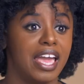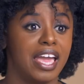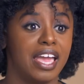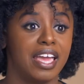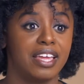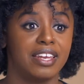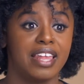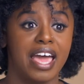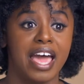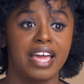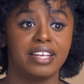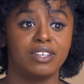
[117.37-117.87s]

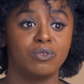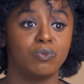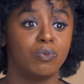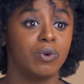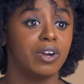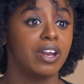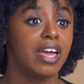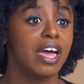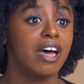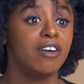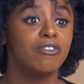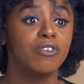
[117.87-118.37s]
And at
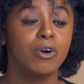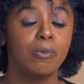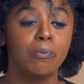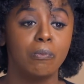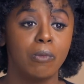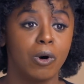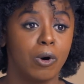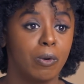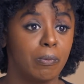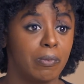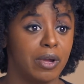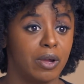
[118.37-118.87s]
whatever
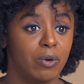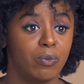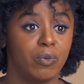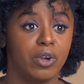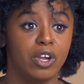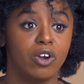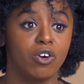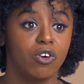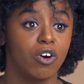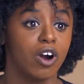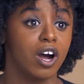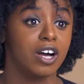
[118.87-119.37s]
moment we
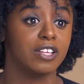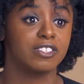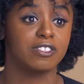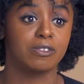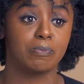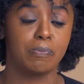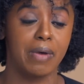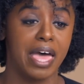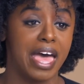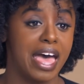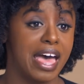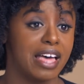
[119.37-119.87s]
cross
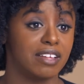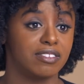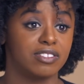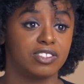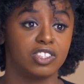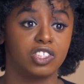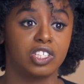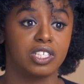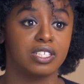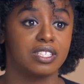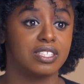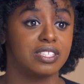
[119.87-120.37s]
paths,
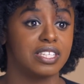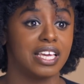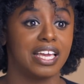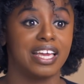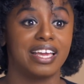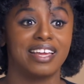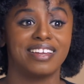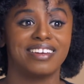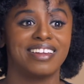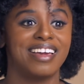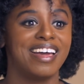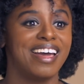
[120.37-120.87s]
just
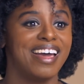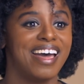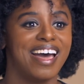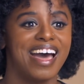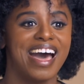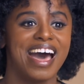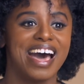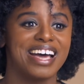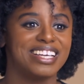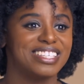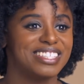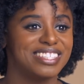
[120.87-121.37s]
saying,
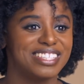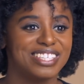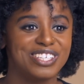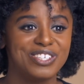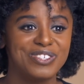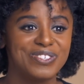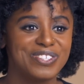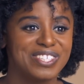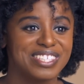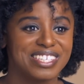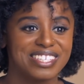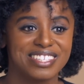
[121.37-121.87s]
I see
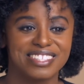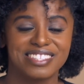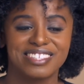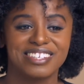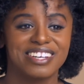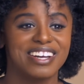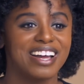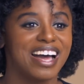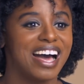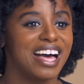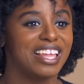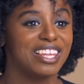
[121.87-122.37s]
you,
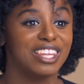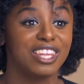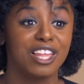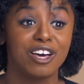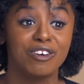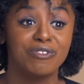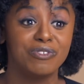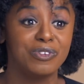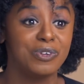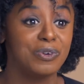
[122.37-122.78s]
sister, I love